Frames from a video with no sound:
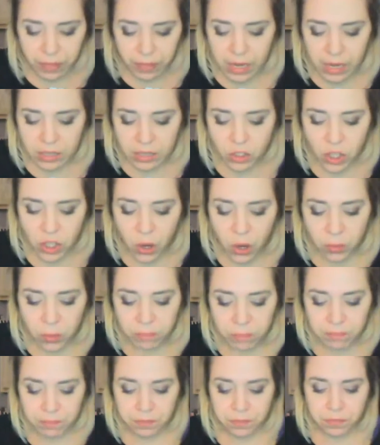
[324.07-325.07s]

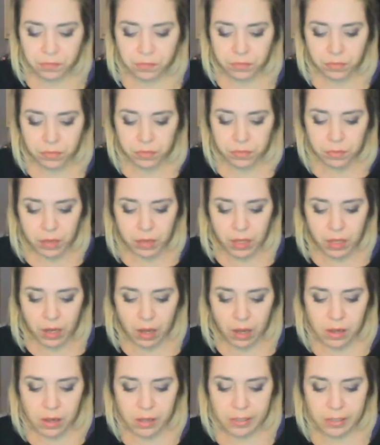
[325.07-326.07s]
So
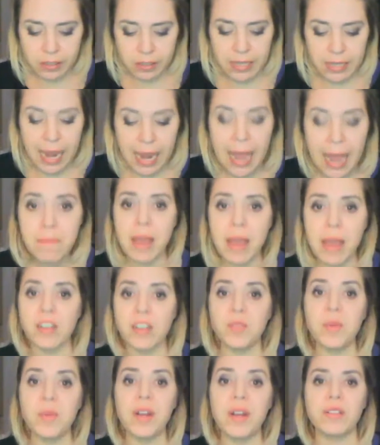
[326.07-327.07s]
time
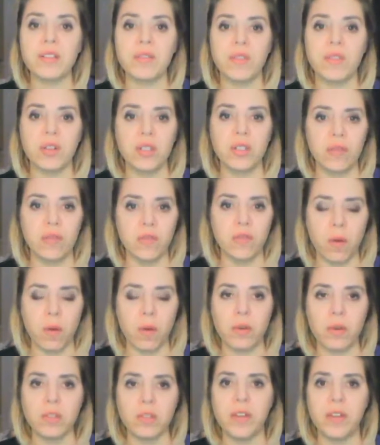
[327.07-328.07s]
management is first and
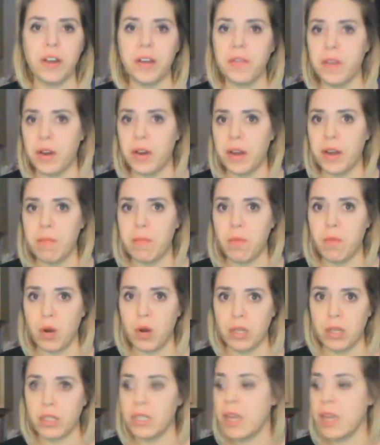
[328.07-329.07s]
foremost very, very
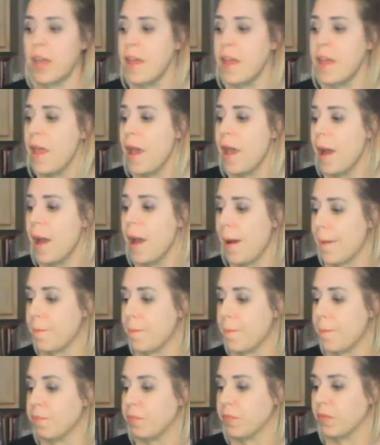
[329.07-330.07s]
important.
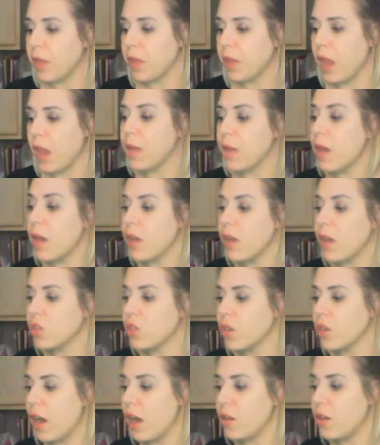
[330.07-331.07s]
I'm not
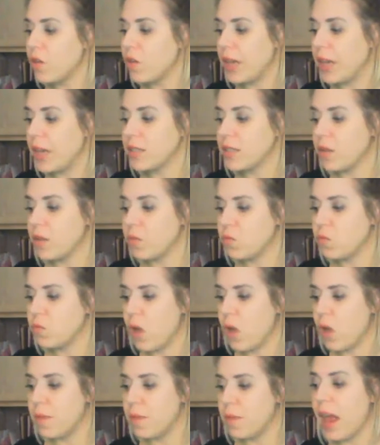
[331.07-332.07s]
sure how you guys
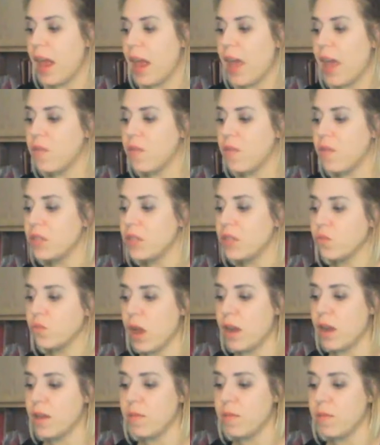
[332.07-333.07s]
run, but I've always
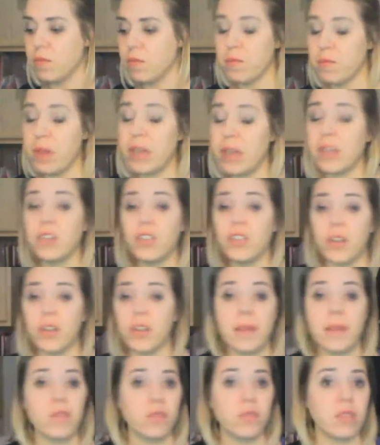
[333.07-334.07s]
run making sure
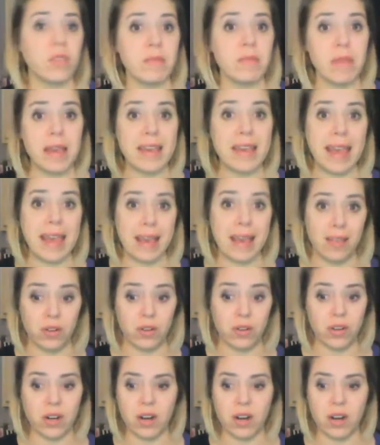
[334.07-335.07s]
I'm using my calendar.